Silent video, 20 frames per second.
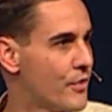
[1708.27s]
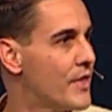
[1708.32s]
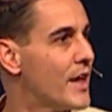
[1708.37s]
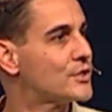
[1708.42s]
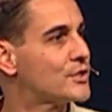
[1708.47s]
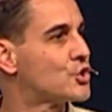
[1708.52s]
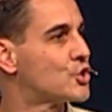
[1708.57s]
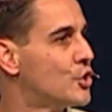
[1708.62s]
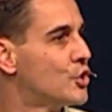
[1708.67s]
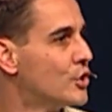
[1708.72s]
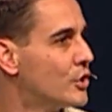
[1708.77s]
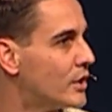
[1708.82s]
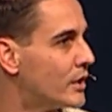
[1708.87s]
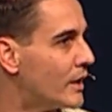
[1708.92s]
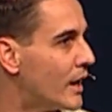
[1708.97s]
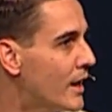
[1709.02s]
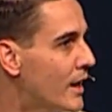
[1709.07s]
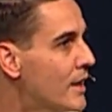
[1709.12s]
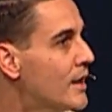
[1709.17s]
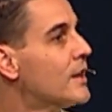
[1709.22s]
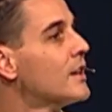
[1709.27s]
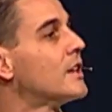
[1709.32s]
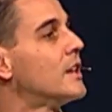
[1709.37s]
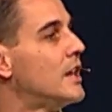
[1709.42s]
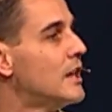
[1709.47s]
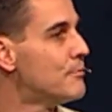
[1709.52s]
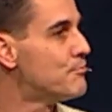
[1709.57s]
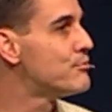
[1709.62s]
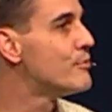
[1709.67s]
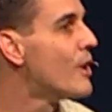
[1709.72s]
That's good.
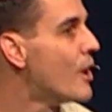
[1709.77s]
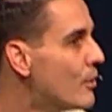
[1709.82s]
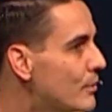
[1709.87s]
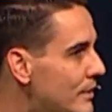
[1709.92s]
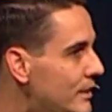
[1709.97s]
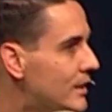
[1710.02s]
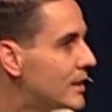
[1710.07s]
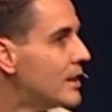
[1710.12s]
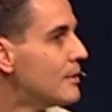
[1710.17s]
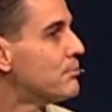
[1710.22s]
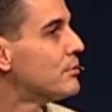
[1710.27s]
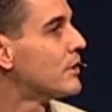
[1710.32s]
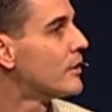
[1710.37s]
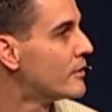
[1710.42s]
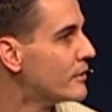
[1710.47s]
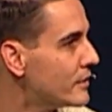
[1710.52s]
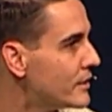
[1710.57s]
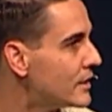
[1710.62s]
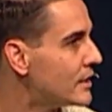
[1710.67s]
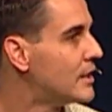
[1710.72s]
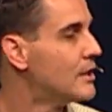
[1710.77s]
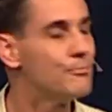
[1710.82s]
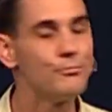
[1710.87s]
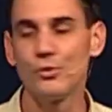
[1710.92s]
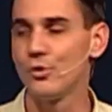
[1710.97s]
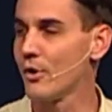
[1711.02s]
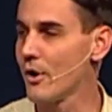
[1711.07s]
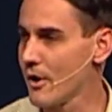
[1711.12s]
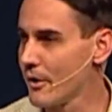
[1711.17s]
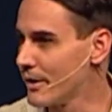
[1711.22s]
Keep going. Keep learning. Keep
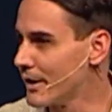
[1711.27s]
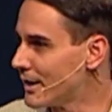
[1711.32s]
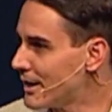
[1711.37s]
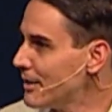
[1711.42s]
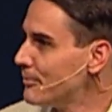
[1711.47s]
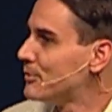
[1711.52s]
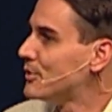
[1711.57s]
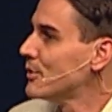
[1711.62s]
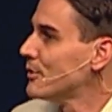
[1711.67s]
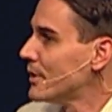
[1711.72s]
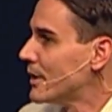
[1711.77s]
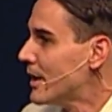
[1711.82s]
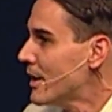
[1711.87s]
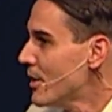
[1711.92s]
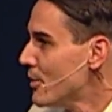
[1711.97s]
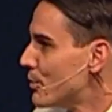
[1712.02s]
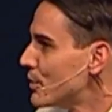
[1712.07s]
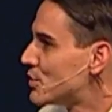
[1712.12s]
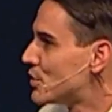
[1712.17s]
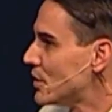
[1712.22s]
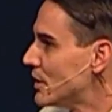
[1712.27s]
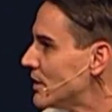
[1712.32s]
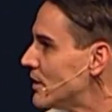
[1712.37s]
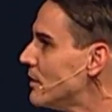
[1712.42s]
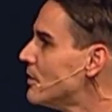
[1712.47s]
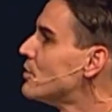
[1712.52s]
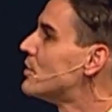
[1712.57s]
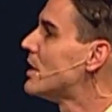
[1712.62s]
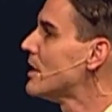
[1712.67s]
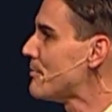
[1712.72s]
growing. Keep doing what you need to
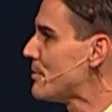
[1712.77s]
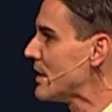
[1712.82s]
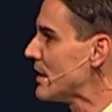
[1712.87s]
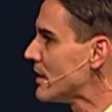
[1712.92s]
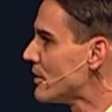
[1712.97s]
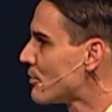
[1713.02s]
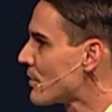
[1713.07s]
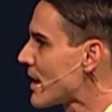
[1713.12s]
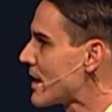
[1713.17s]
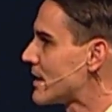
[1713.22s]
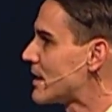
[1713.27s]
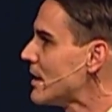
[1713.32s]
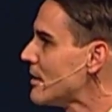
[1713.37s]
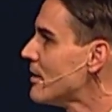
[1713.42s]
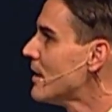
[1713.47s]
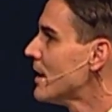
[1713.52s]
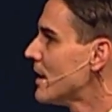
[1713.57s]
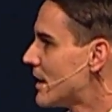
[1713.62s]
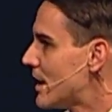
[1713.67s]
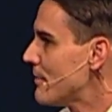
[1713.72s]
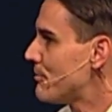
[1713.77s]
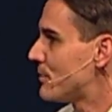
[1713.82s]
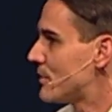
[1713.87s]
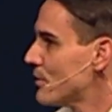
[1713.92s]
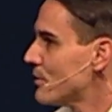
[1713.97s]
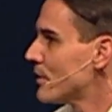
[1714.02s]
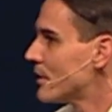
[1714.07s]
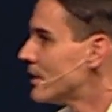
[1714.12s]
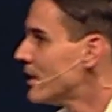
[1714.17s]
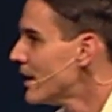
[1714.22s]
do. Keep eating right. Keep keep
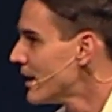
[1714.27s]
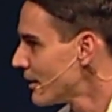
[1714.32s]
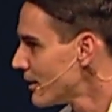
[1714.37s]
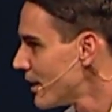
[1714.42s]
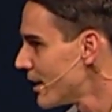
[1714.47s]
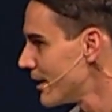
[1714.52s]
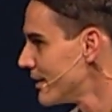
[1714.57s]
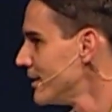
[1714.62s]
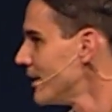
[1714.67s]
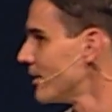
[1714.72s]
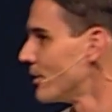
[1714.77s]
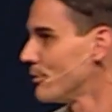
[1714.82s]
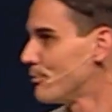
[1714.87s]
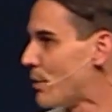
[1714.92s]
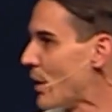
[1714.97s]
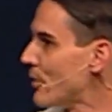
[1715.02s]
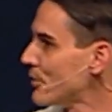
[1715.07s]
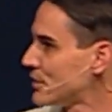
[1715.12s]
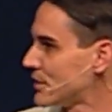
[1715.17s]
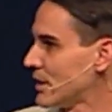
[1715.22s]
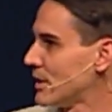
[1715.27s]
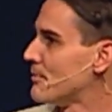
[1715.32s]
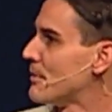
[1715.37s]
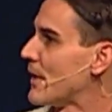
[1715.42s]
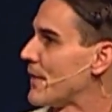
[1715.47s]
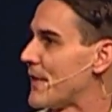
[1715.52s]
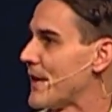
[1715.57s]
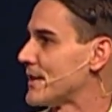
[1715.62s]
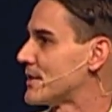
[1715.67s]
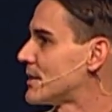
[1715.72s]
doing uh, you know posting
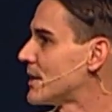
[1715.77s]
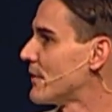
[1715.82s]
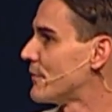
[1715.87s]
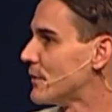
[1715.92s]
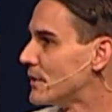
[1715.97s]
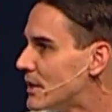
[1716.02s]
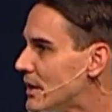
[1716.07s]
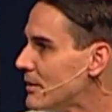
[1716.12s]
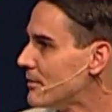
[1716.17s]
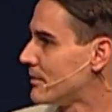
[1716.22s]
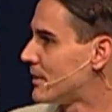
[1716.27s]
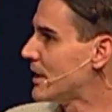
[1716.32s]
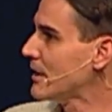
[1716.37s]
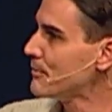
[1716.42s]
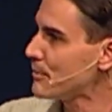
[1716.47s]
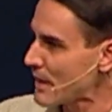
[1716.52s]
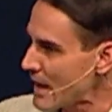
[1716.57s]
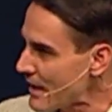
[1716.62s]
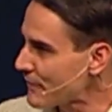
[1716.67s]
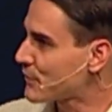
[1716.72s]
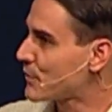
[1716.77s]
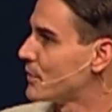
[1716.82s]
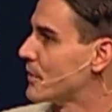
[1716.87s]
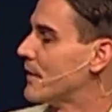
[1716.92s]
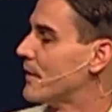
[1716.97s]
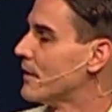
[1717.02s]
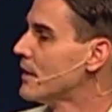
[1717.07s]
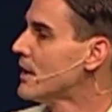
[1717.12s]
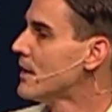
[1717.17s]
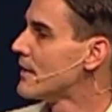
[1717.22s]
about that stuff and keep keep after
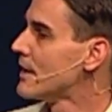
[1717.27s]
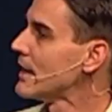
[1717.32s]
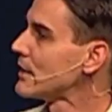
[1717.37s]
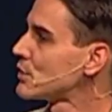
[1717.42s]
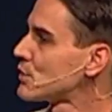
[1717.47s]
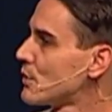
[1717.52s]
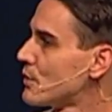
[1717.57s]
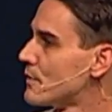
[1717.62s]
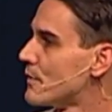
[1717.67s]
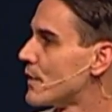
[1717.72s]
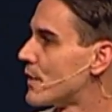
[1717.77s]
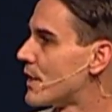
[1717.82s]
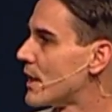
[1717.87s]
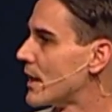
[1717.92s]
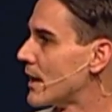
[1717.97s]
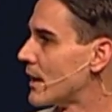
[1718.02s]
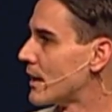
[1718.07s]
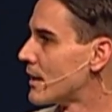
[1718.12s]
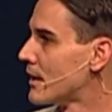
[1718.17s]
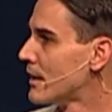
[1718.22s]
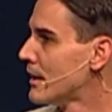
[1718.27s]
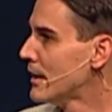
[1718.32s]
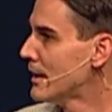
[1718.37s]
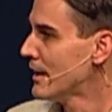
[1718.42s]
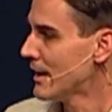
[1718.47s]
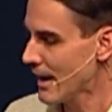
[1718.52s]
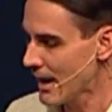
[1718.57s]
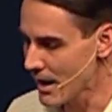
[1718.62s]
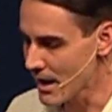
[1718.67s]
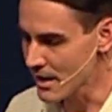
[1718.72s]
it. That sort of a thing.
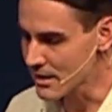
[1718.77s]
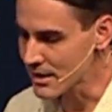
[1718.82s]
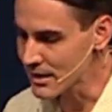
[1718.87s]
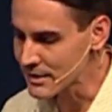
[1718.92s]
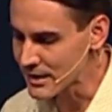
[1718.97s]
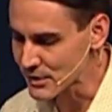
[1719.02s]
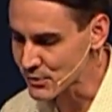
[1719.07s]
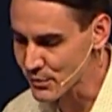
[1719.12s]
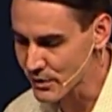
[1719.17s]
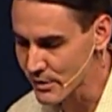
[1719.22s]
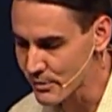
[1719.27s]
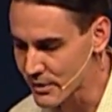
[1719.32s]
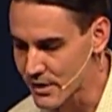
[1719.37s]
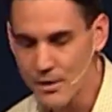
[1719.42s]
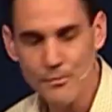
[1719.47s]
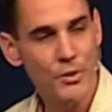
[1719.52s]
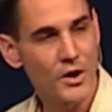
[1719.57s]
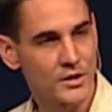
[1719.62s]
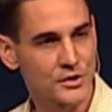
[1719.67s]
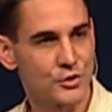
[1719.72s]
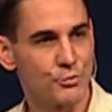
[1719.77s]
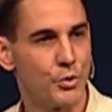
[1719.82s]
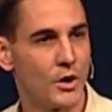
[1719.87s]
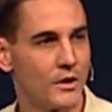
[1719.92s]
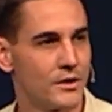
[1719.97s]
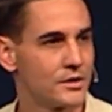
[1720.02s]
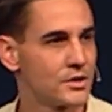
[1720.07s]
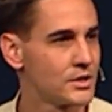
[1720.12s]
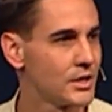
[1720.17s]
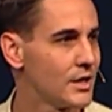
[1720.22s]
I think that's really what the Apostle
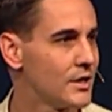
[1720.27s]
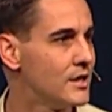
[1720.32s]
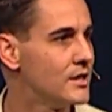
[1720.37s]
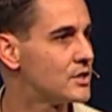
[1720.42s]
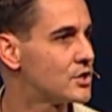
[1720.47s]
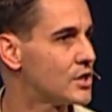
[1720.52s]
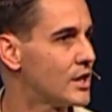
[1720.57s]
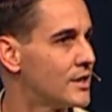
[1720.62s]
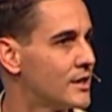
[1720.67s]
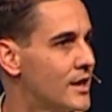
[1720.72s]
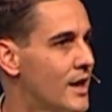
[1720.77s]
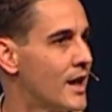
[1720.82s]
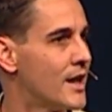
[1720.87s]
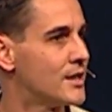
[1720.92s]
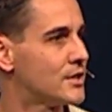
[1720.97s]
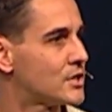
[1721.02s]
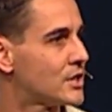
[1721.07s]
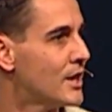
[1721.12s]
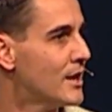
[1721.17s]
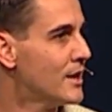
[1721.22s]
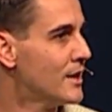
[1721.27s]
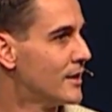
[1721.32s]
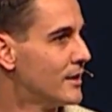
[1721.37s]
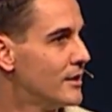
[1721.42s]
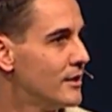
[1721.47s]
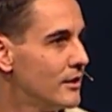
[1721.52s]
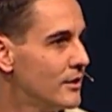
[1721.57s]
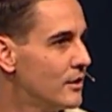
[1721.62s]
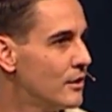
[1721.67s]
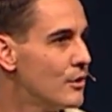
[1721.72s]
Paul is saying. He's saying, guys,
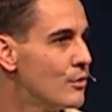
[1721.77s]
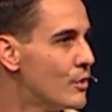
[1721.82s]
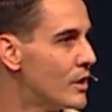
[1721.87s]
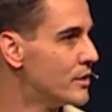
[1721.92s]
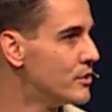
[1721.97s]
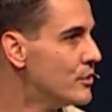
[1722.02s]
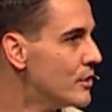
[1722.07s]
you, you, know what?